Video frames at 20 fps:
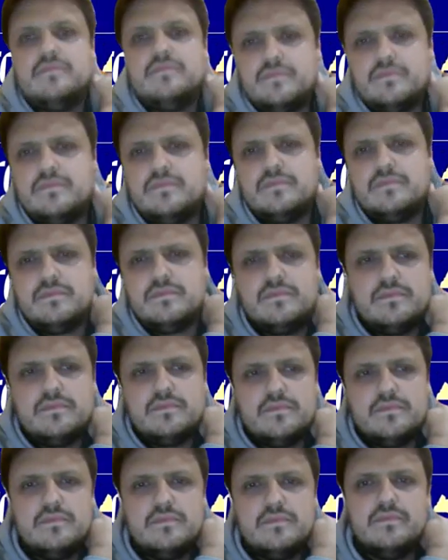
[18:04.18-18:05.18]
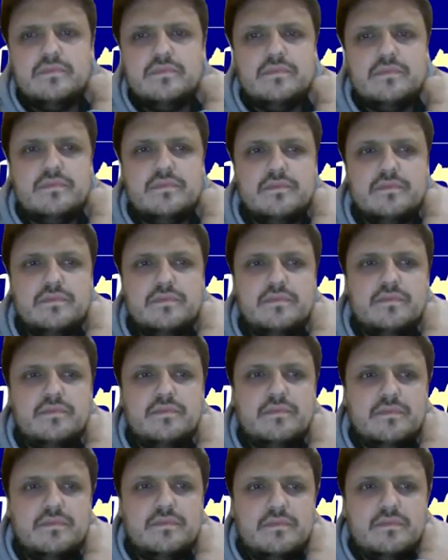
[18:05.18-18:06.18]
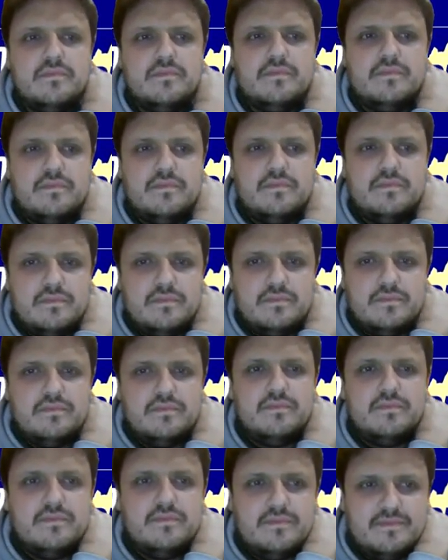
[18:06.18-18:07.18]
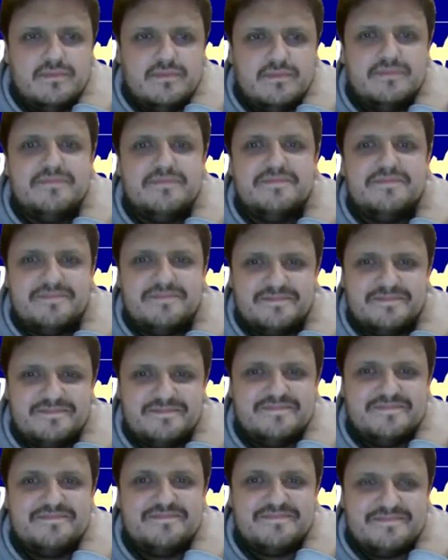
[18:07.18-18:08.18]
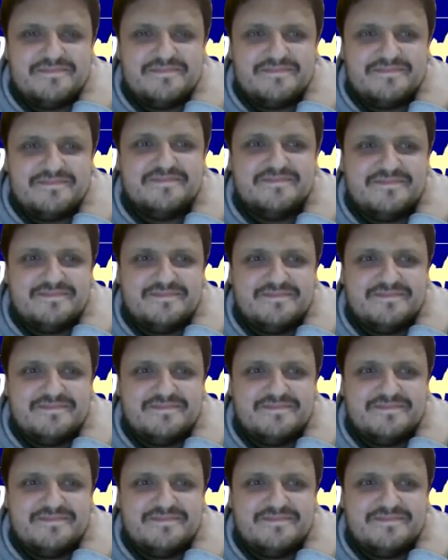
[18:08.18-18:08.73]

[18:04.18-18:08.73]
(not speaking)